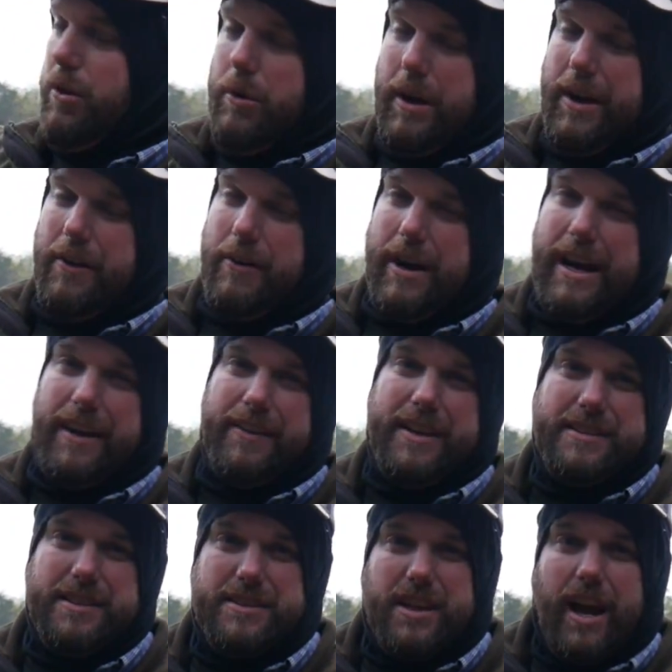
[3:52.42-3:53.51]
the way around.
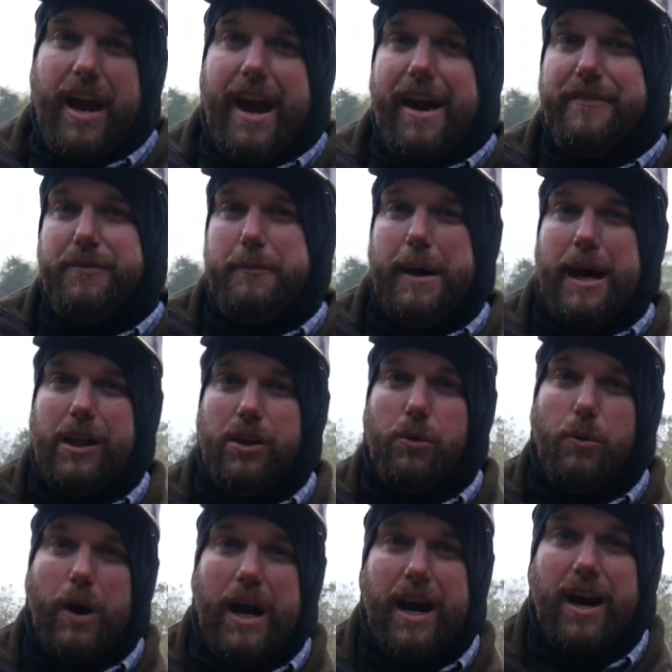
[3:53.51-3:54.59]
This is a half mile
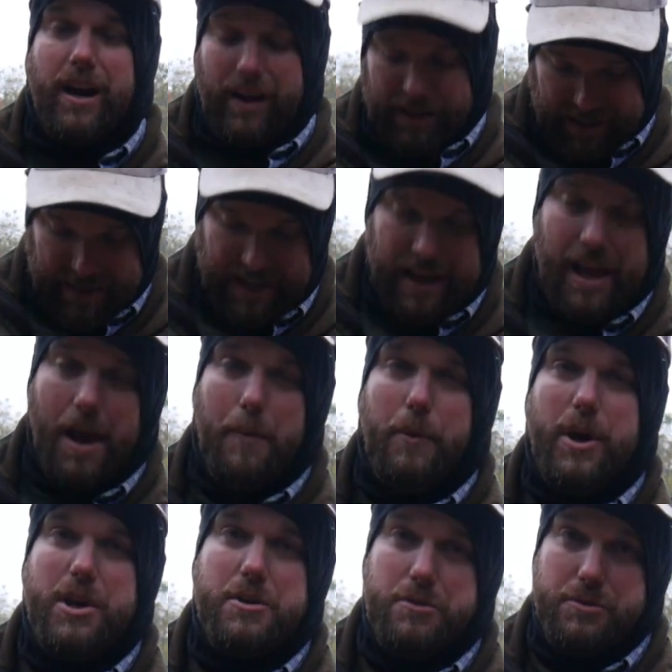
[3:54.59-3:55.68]
of wire, and
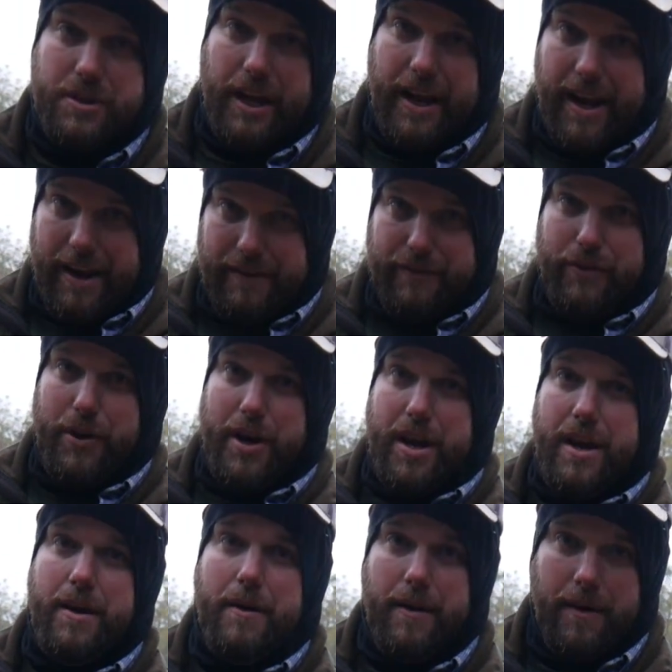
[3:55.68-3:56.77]
we used
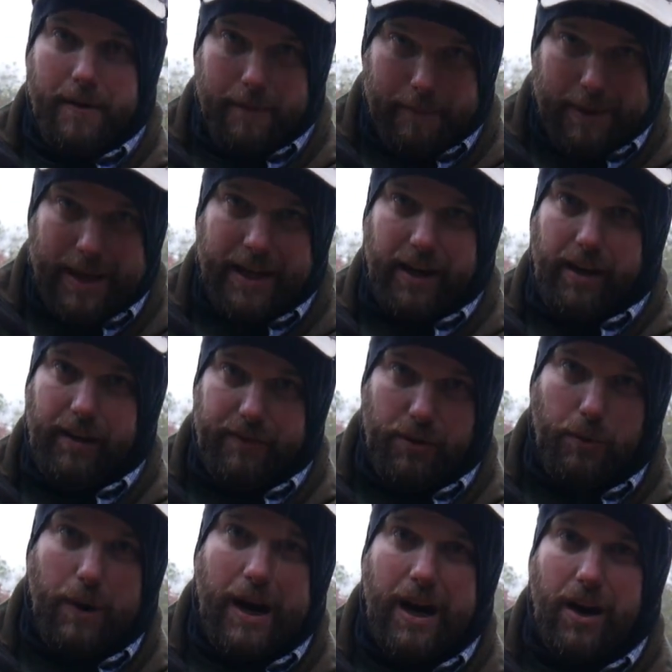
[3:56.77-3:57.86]
every bit of the
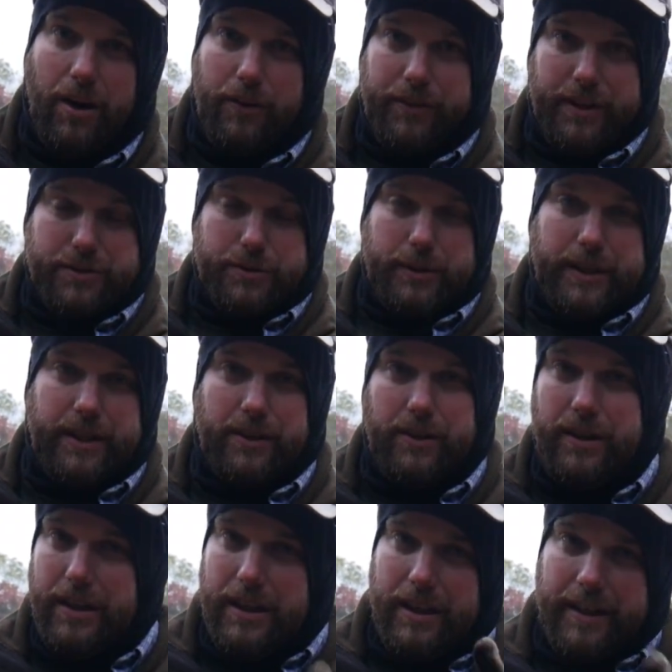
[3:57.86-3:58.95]
wire on this reel.
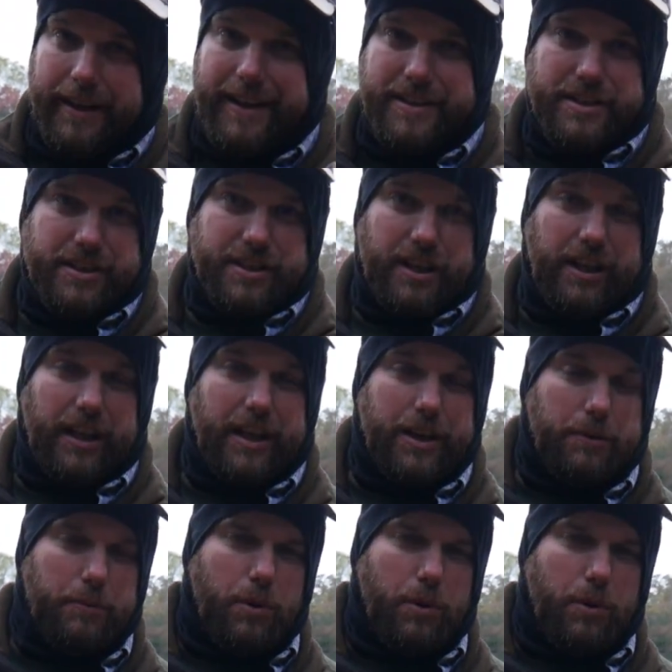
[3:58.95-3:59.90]
Need just a little